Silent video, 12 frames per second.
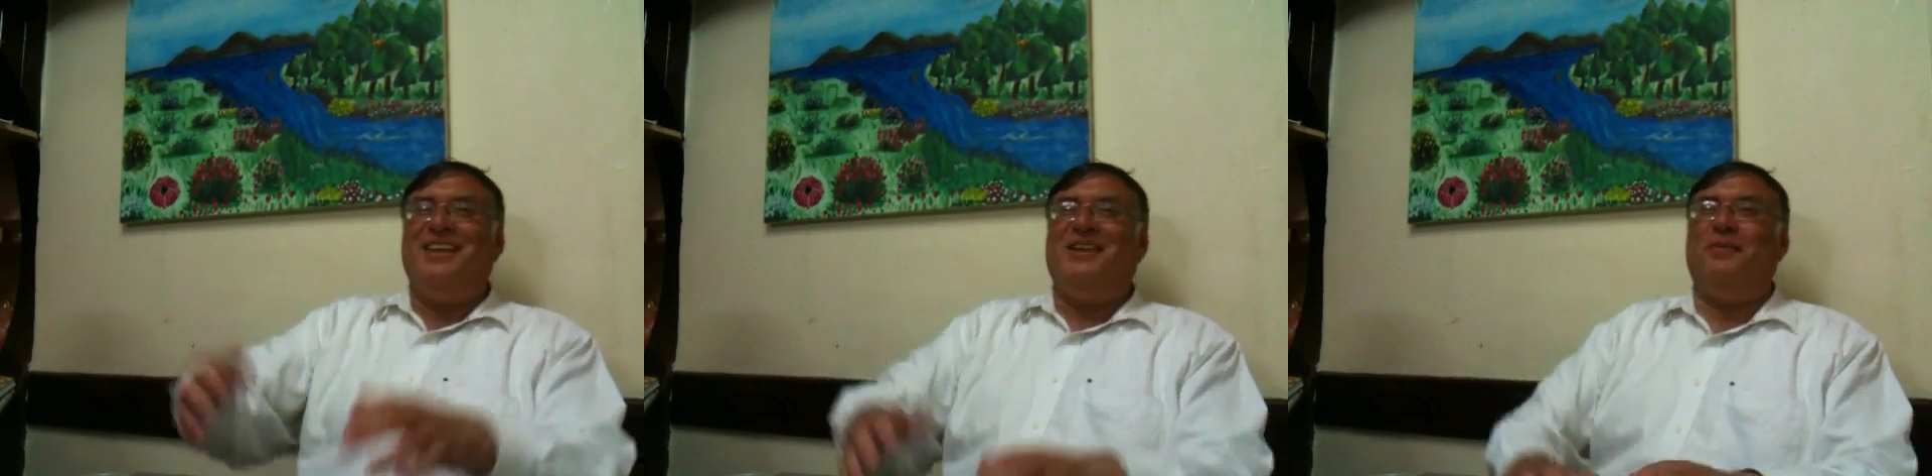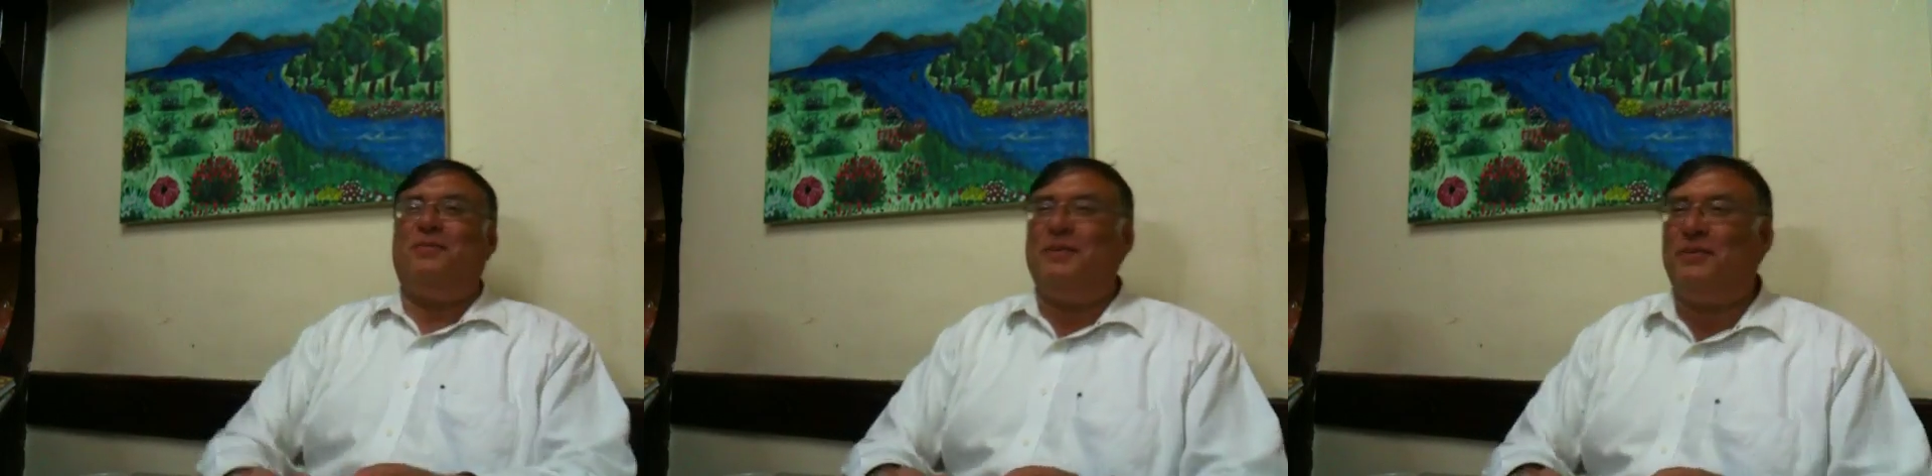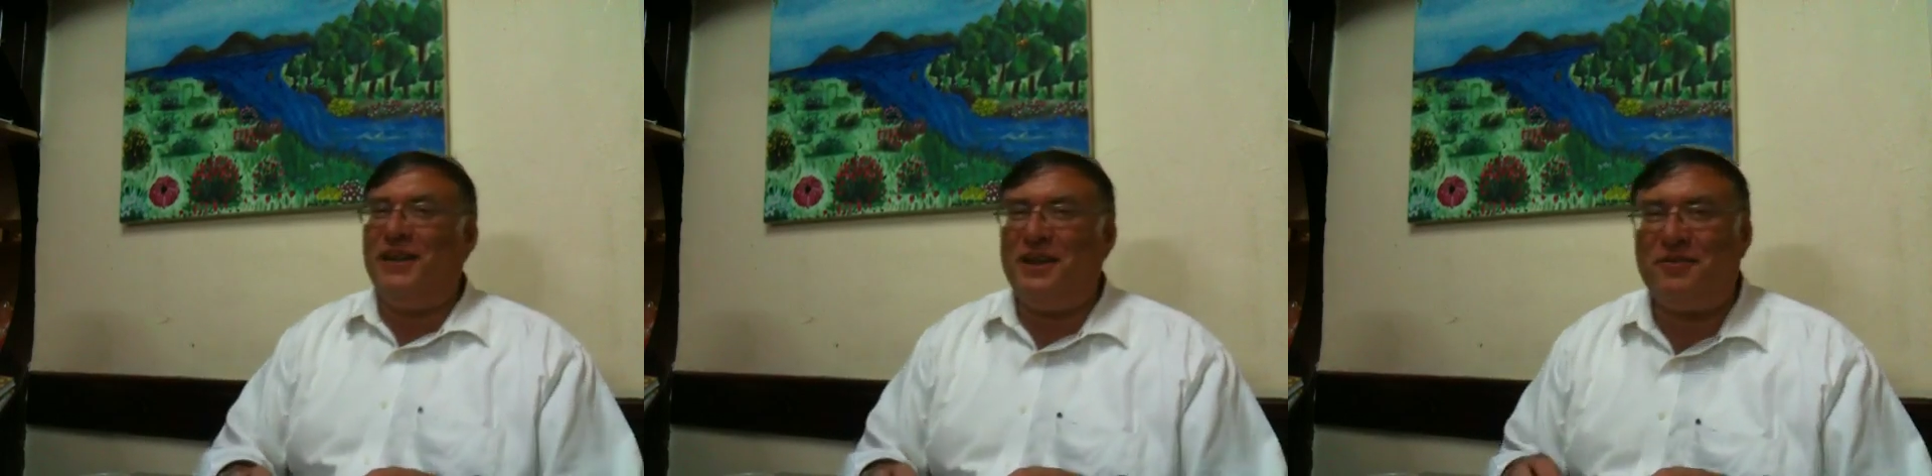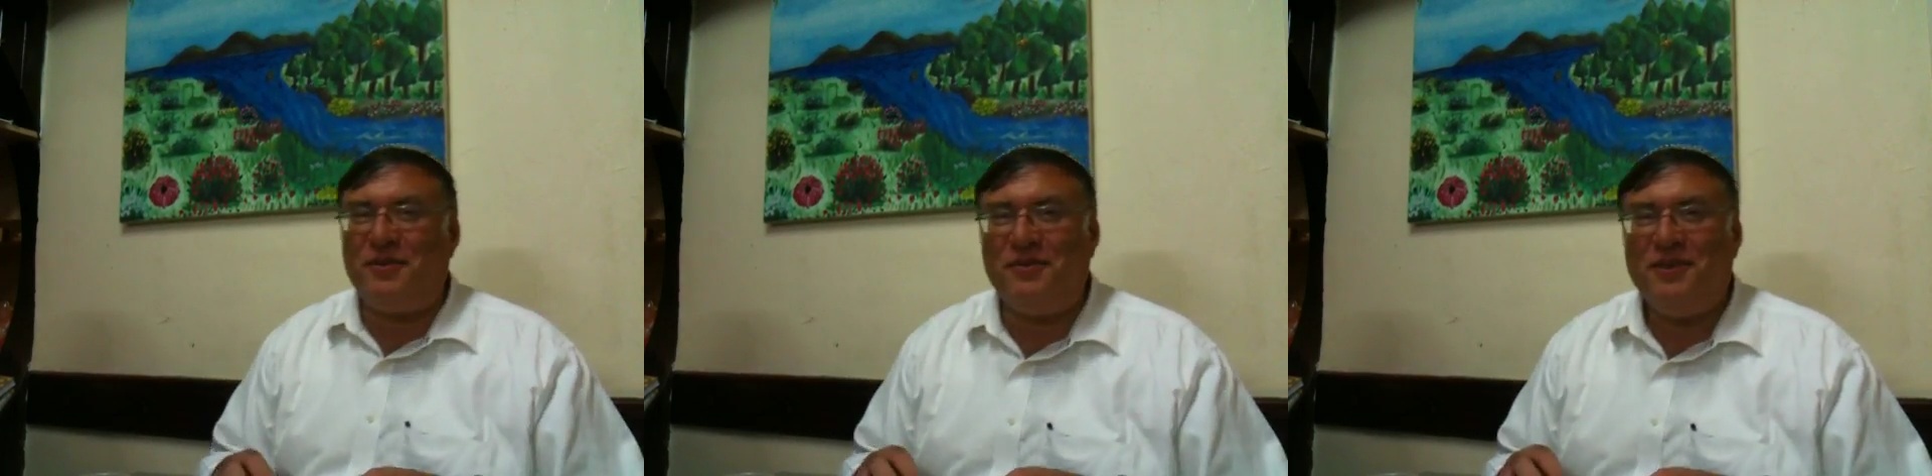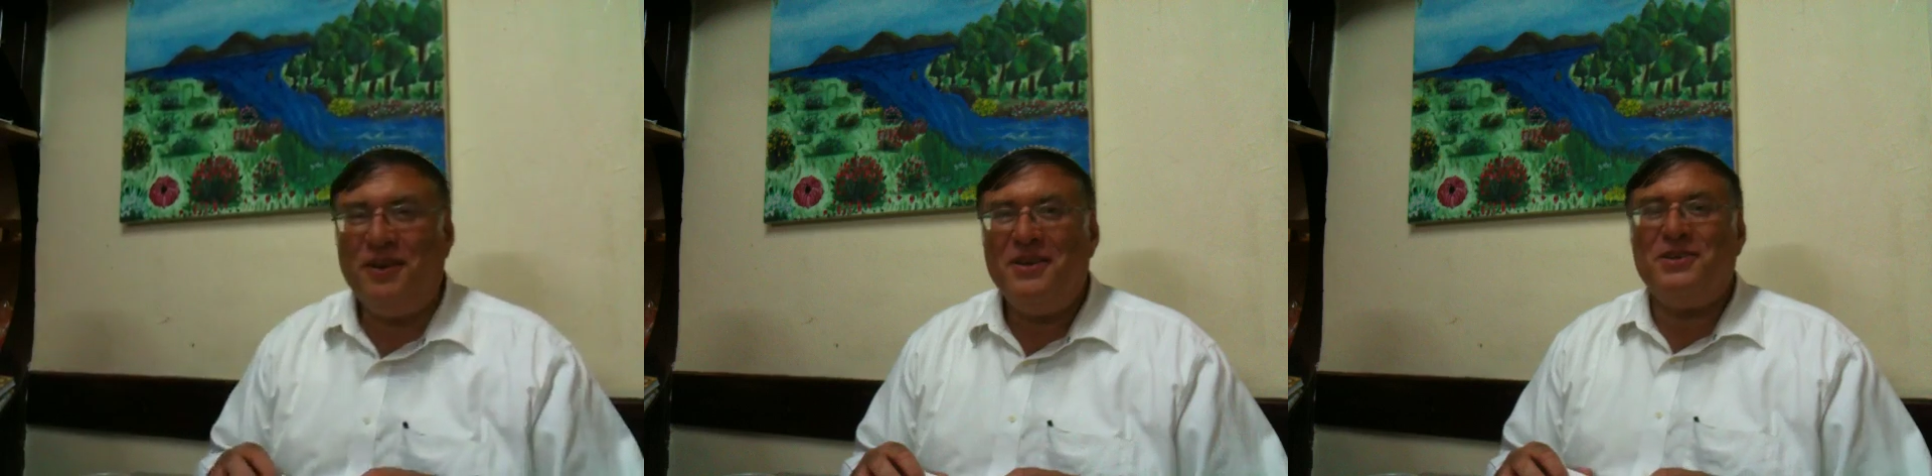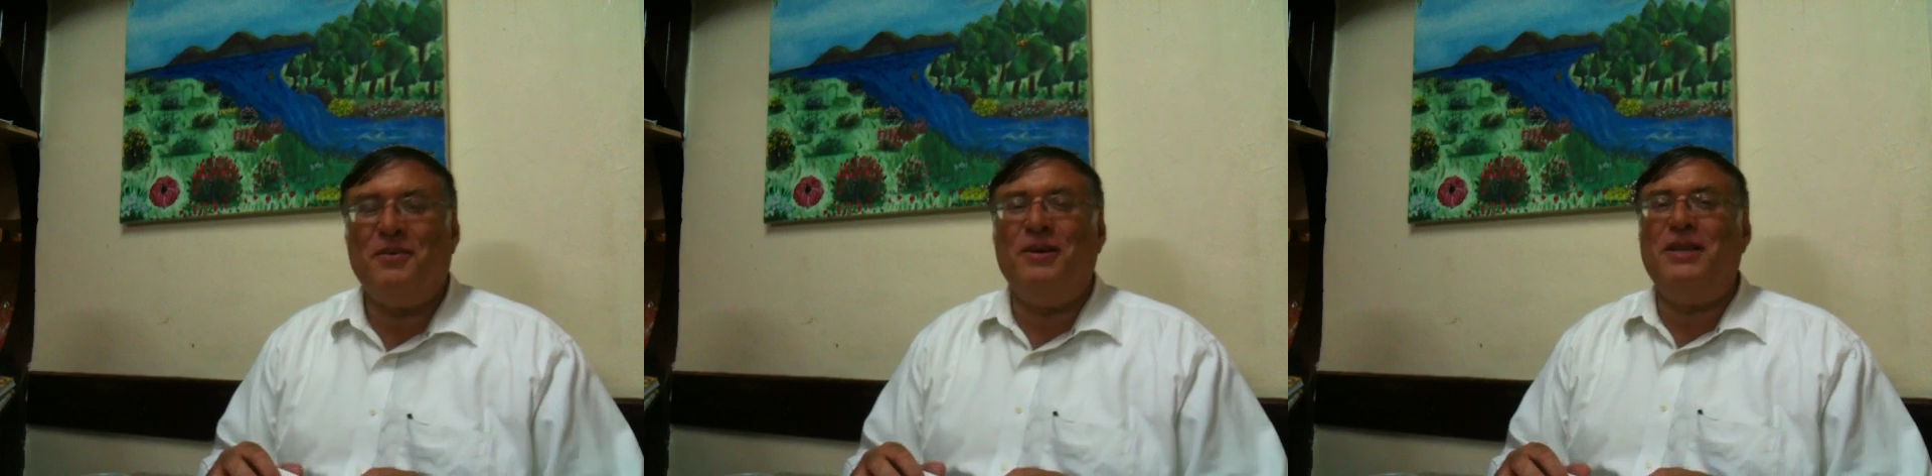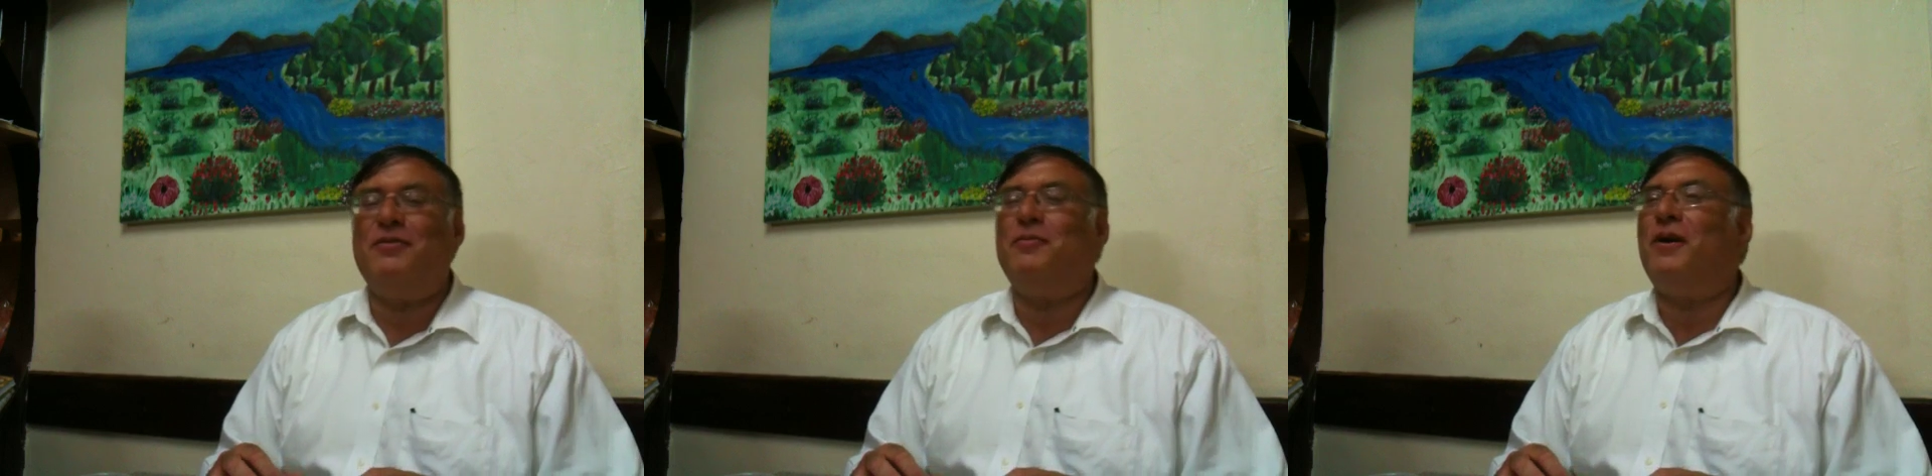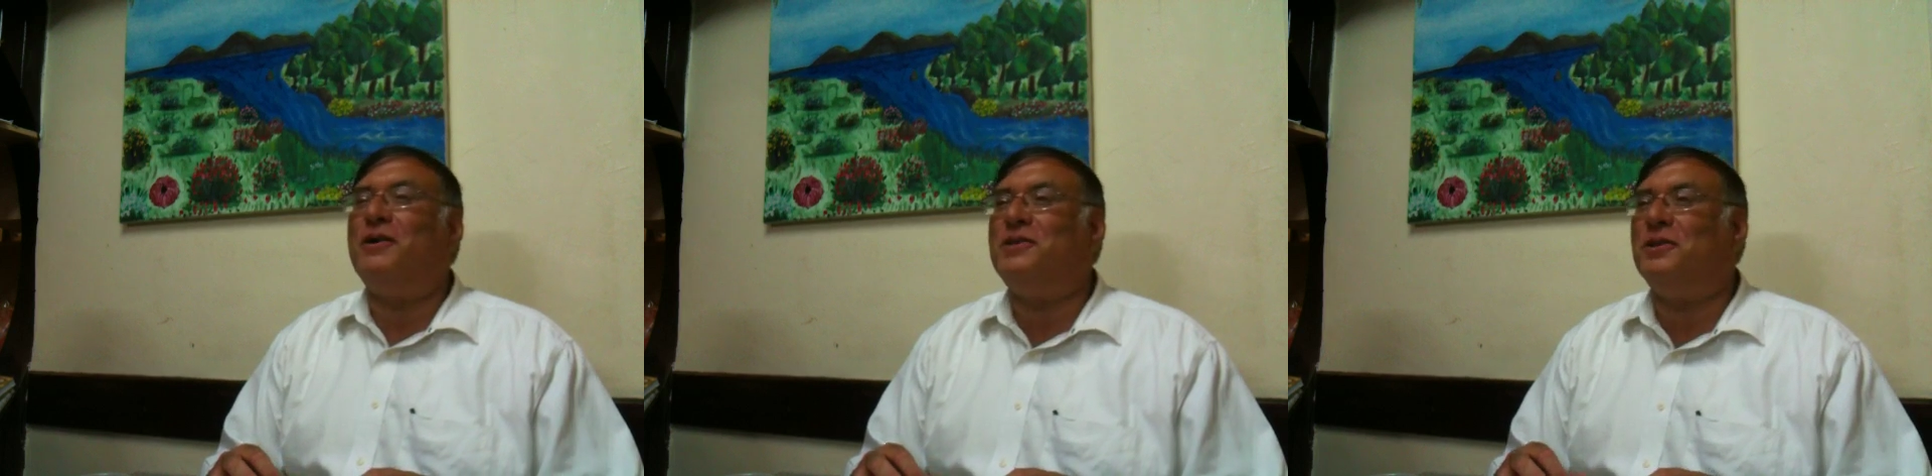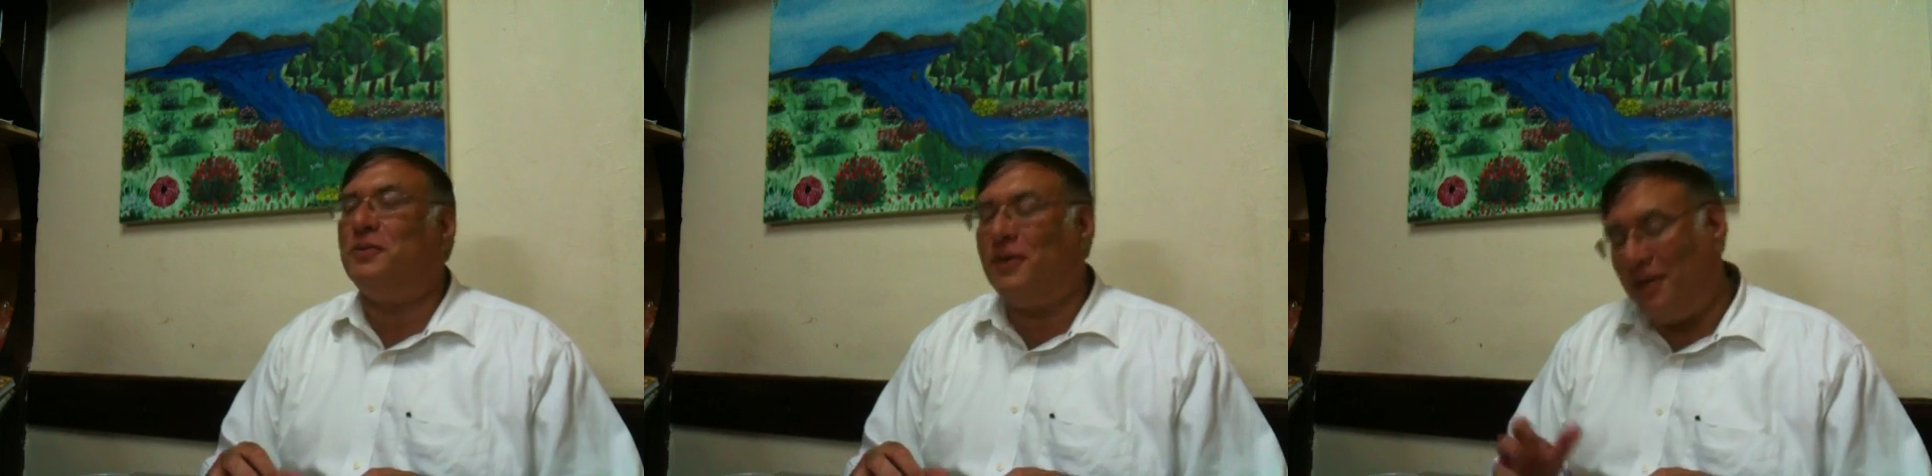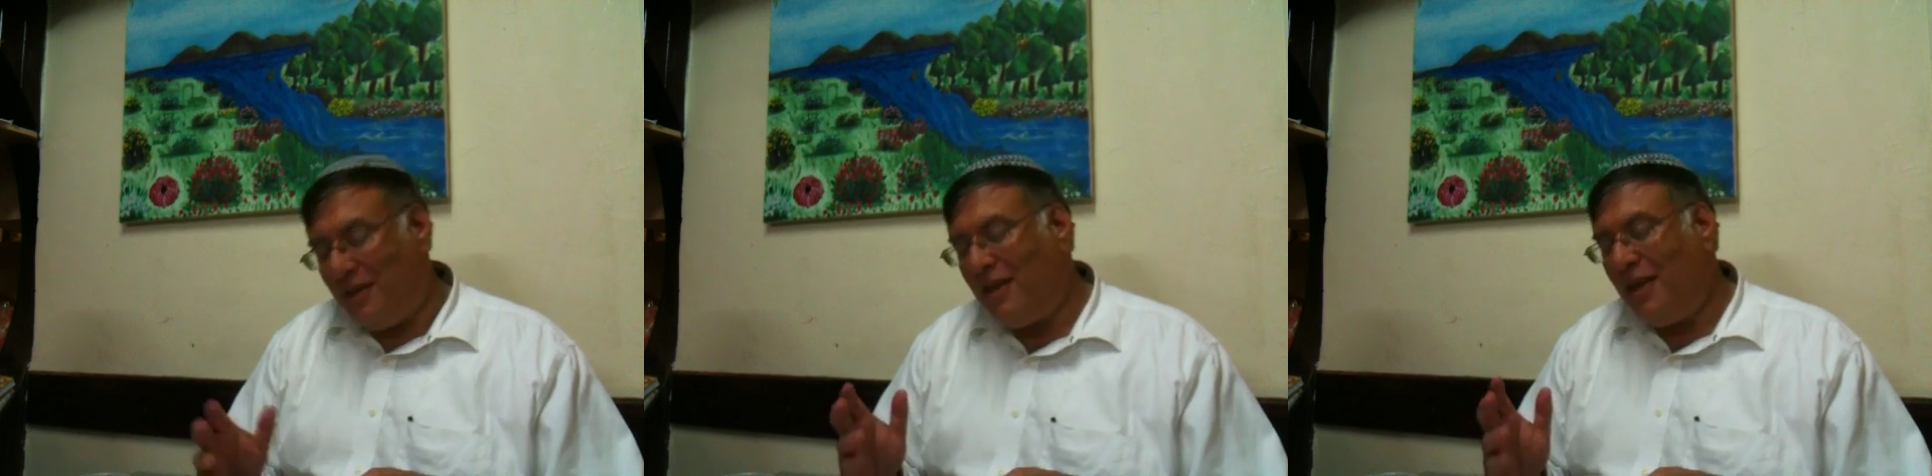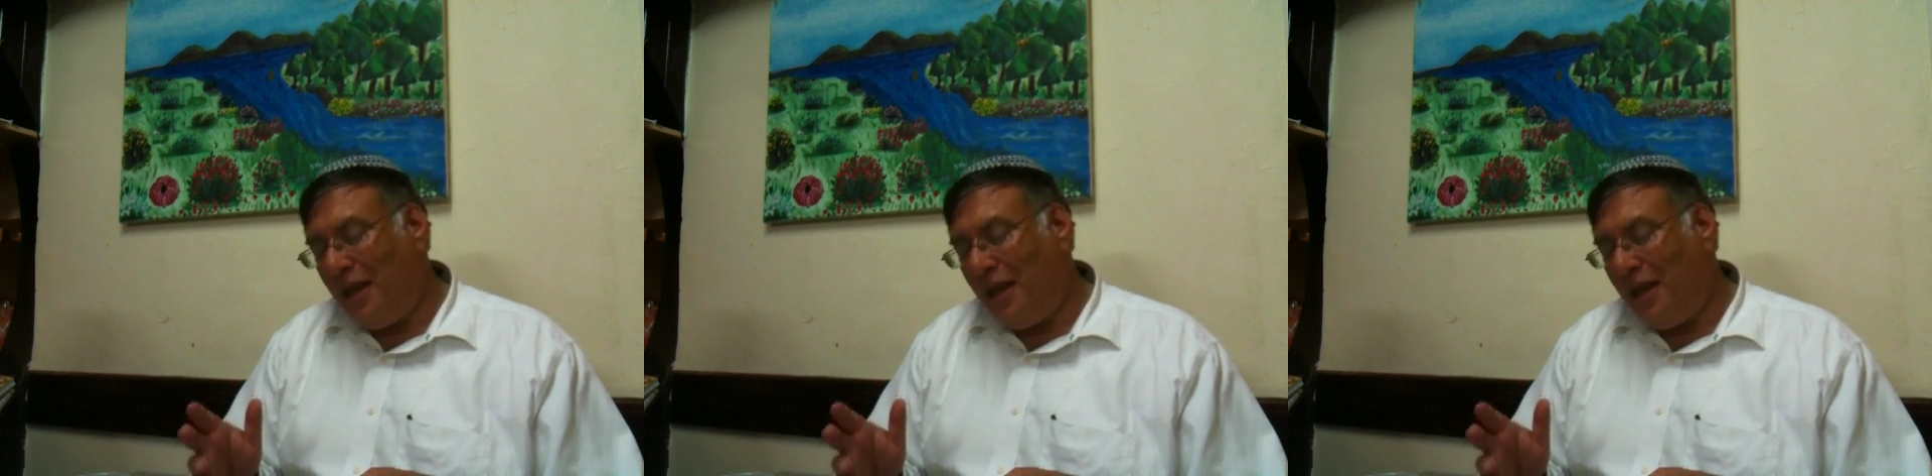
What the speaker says: There are people here from so many different parts of the world,